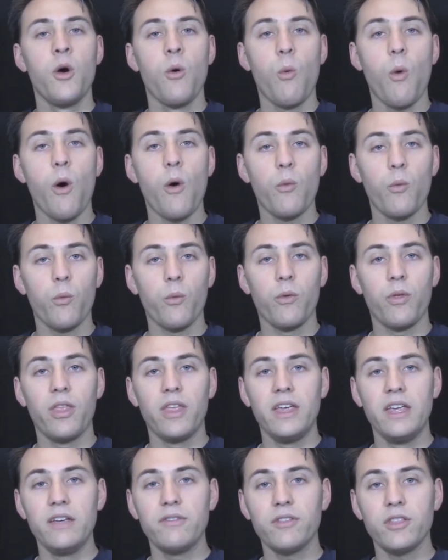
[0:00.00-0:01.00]
Well,
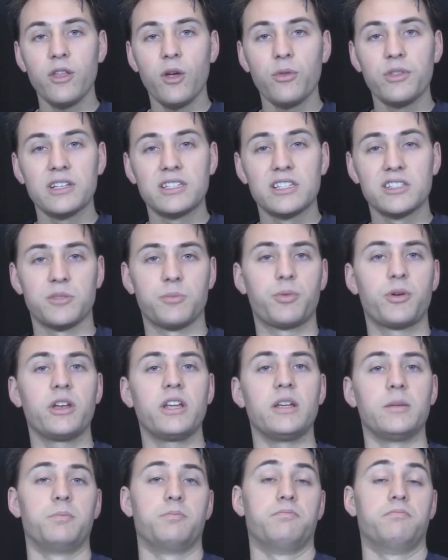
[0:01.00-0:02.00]
even though this is a
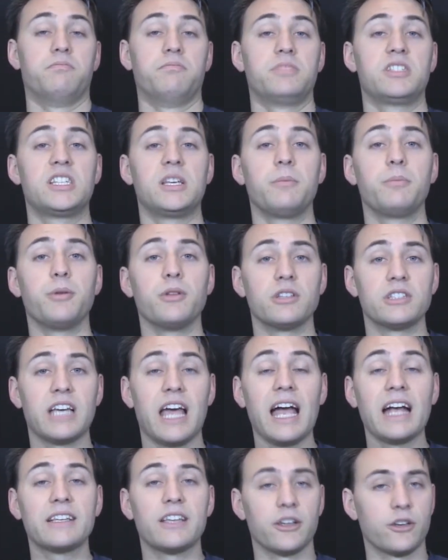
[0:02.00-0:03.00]
pretty simple
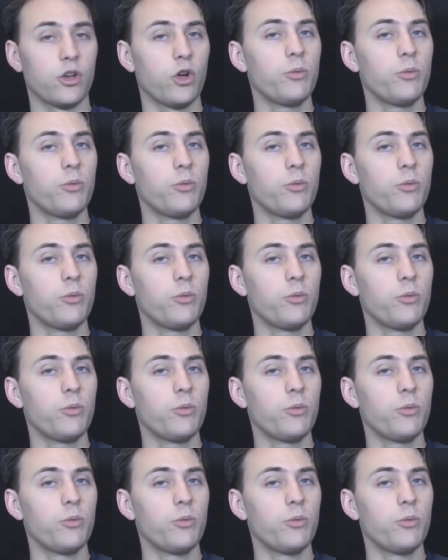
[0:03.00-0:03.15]
tactic,